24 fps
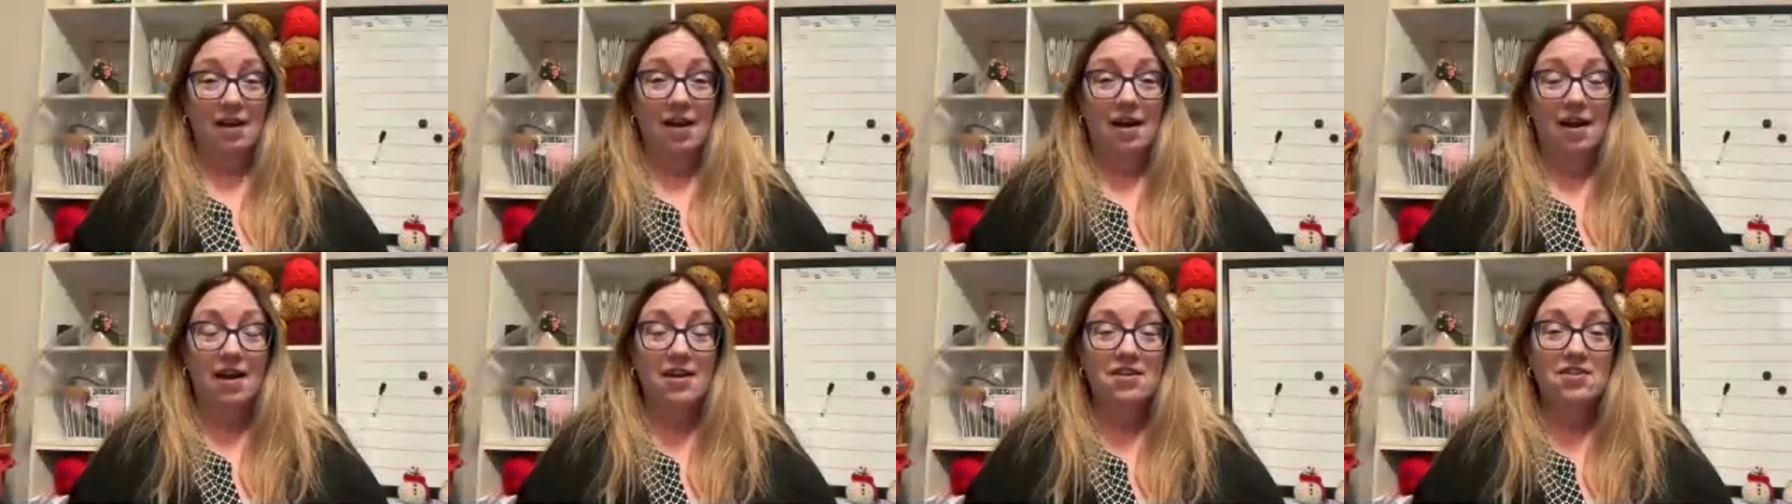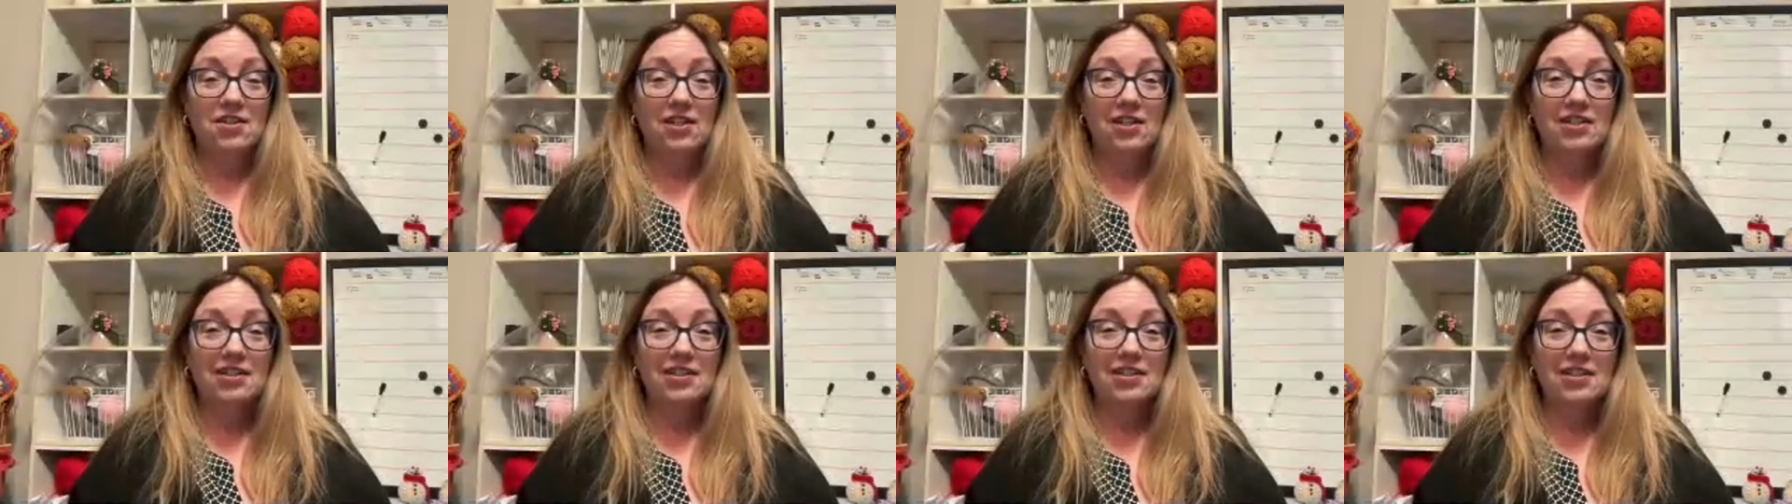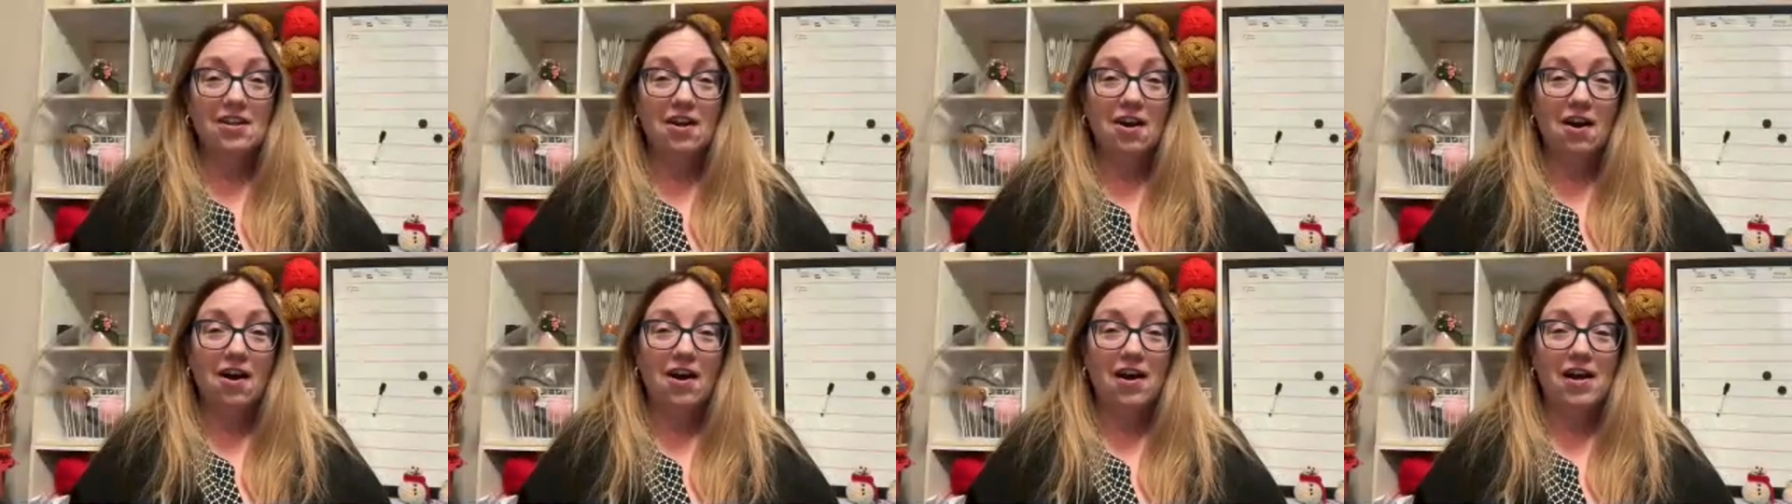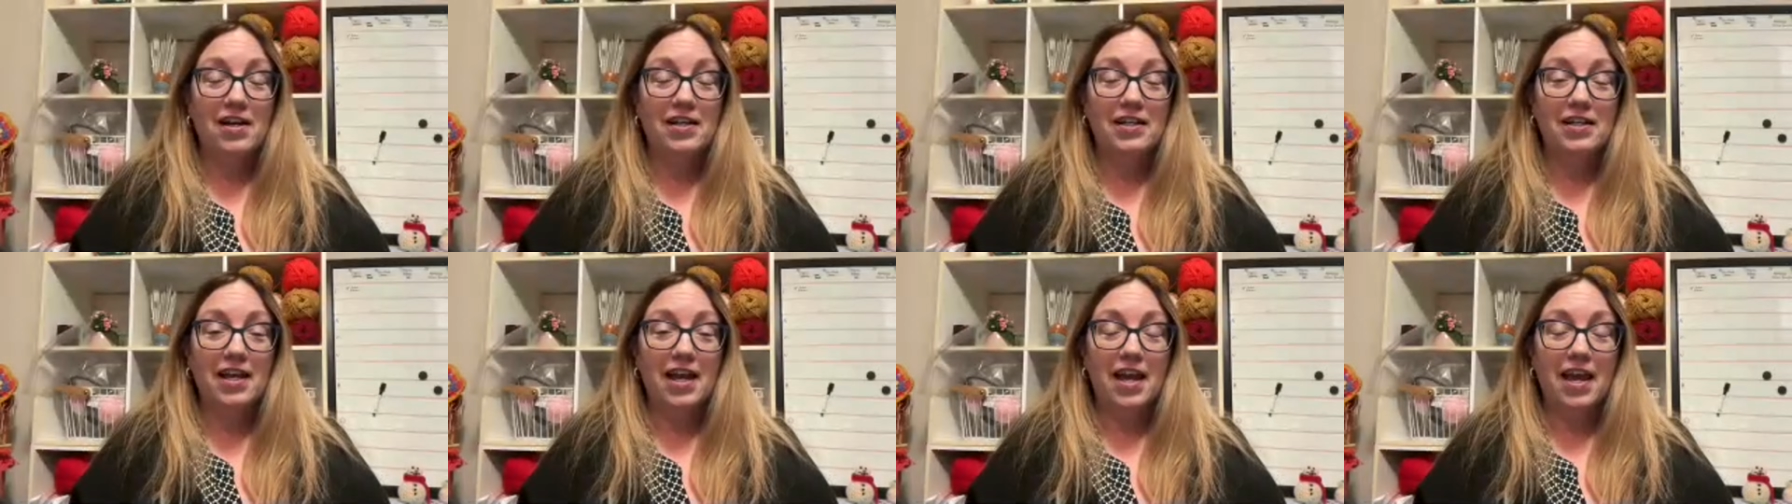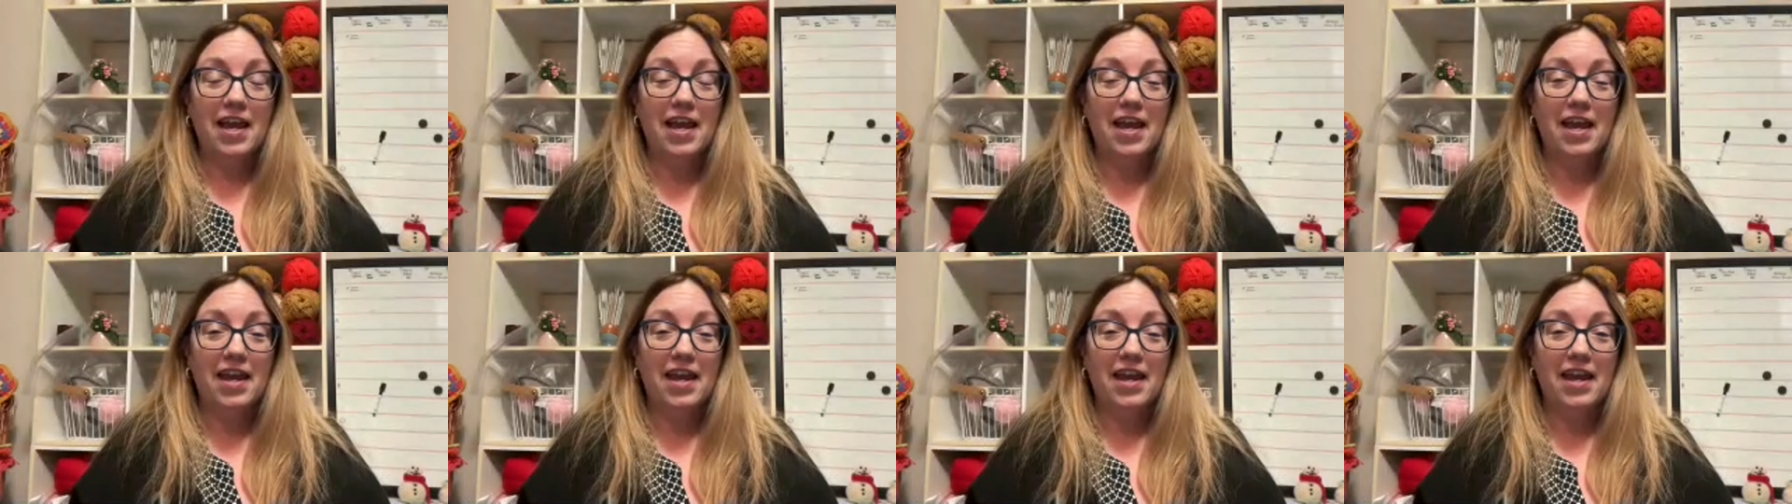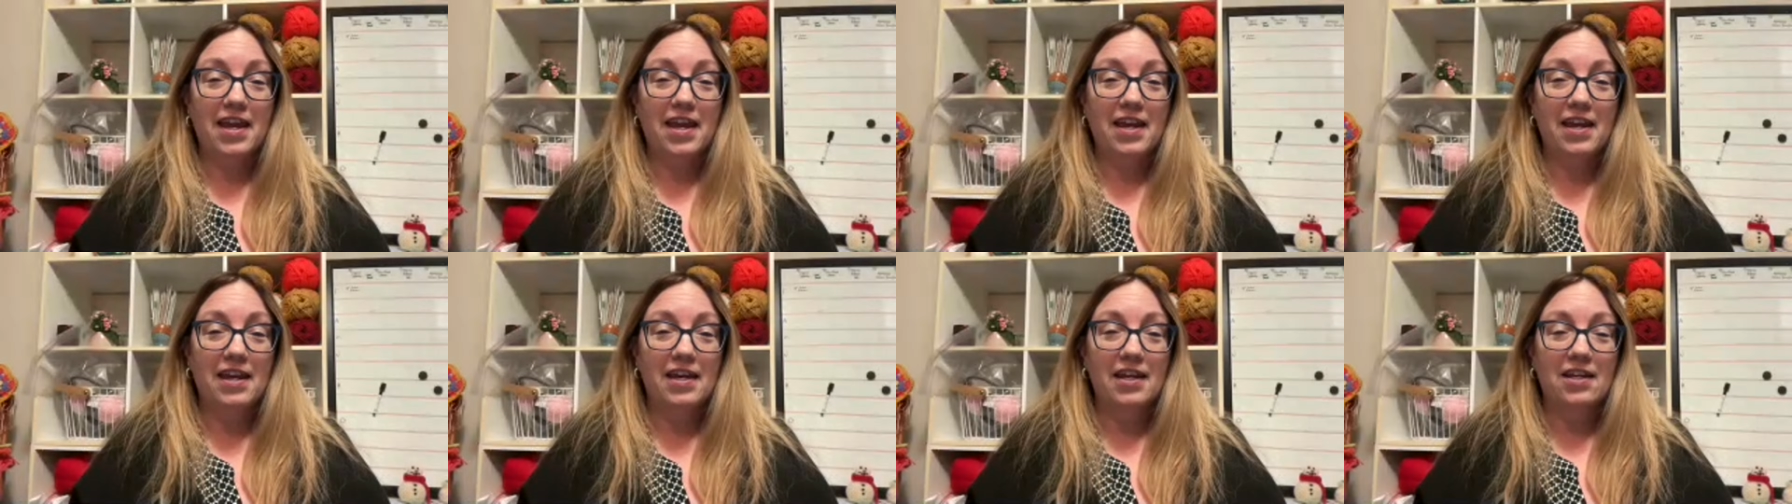I just taught
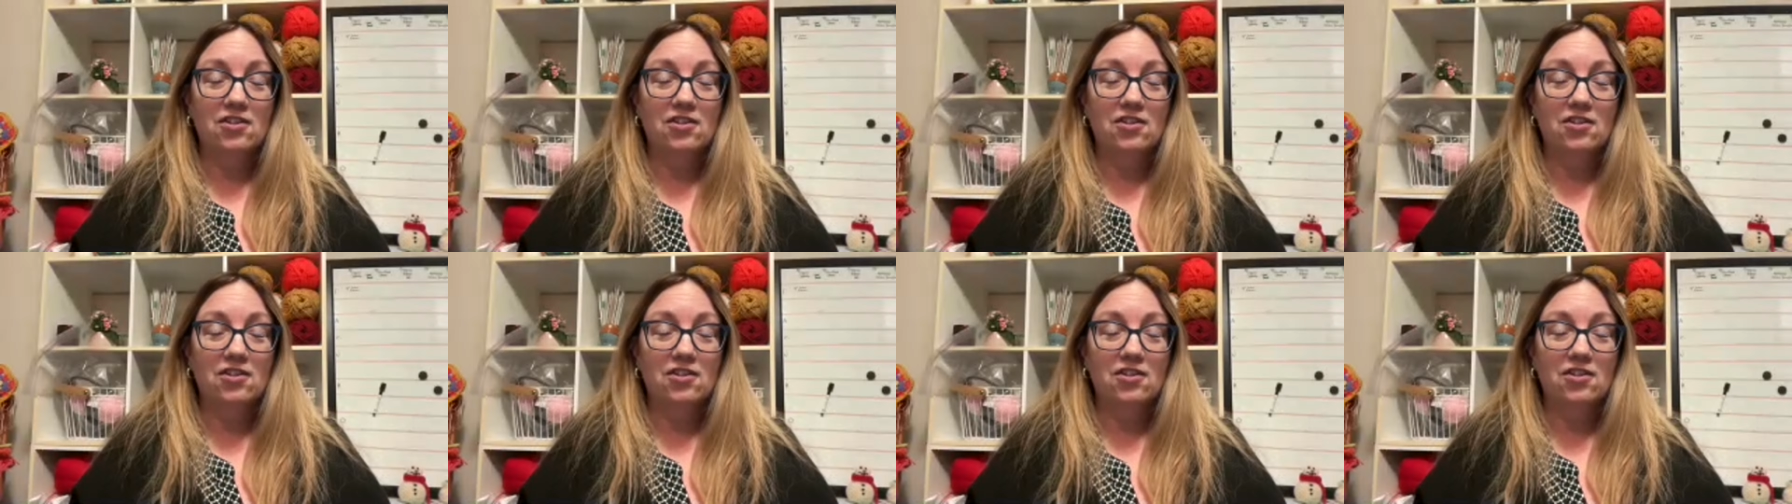a